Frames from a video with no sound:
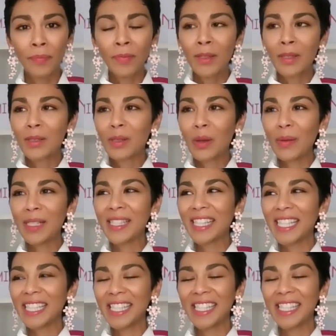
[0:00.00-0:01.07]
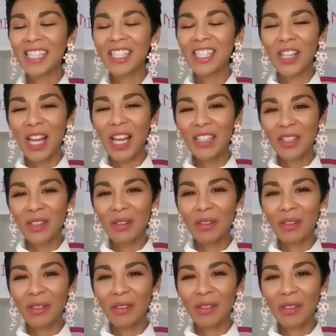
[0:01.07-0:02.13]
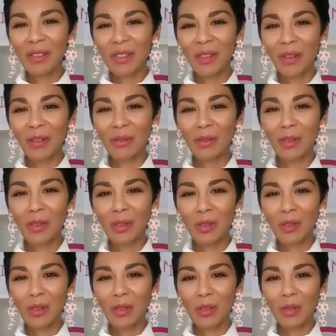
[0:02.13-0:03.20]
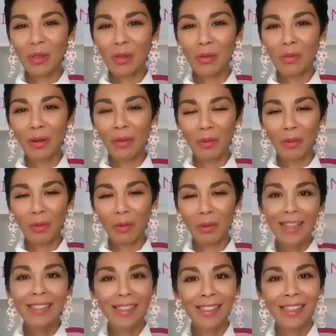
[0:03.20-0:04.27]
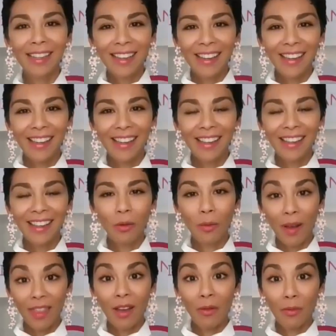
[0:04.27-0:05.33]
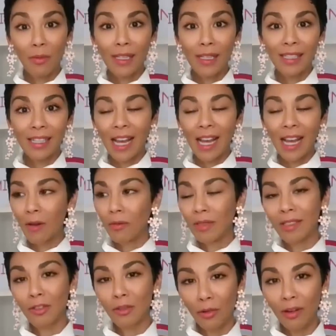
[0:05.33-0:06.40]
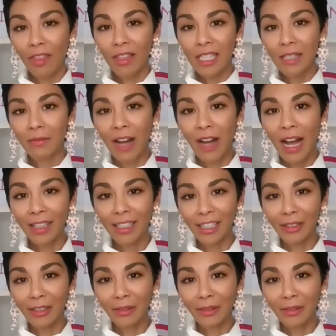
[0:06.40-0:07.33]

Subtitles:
So is this changing also the consumer ways and the way that we see how we store this value?